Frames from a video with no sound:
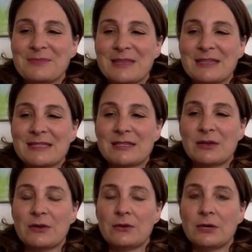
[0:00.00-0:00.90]

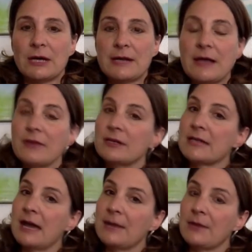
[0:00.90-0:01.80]
So another
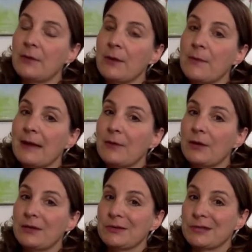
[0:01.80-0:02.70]
time that we might want
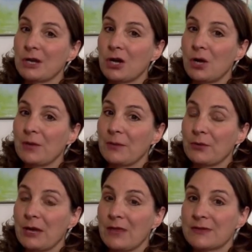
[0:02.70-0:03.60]
to use our calming
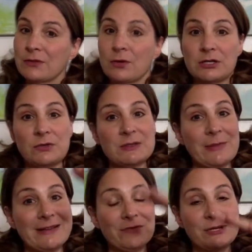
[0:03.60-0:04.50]
breaths or use
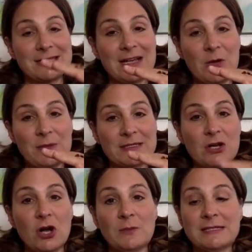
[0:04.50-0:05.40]
mindfulness to help us
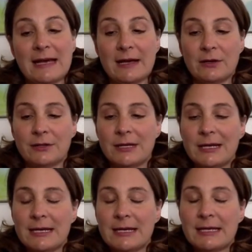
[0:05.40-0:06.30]
calm down
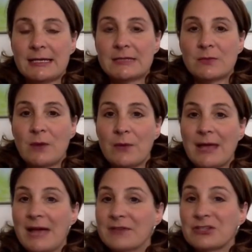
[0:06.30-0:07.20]
is when we
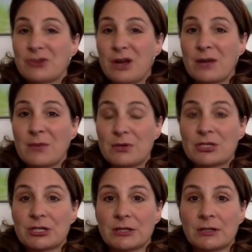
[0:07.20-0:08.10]
have a strong
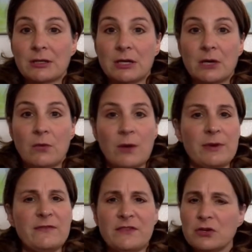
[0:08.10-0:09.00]
emotion, when
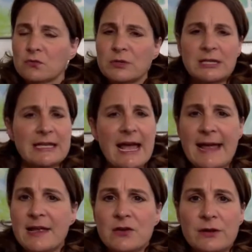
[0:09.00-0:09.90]
we feel really
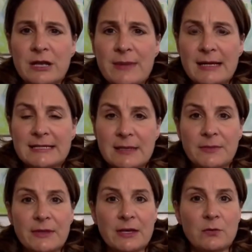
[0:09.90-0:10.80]
angry about
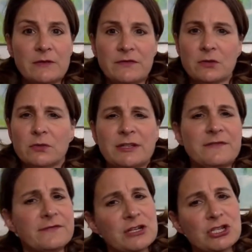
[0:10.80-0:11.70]
something, we feel really
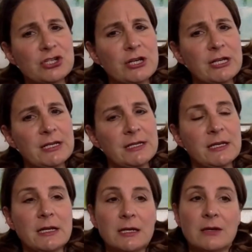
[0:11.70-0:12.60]
frustrated,
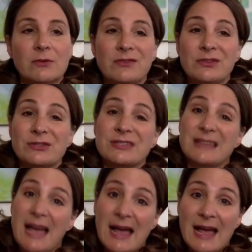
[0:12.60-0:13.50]
we feel
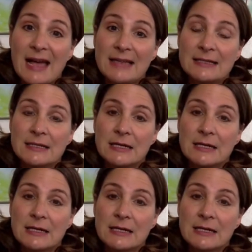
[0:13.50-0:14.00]
sad.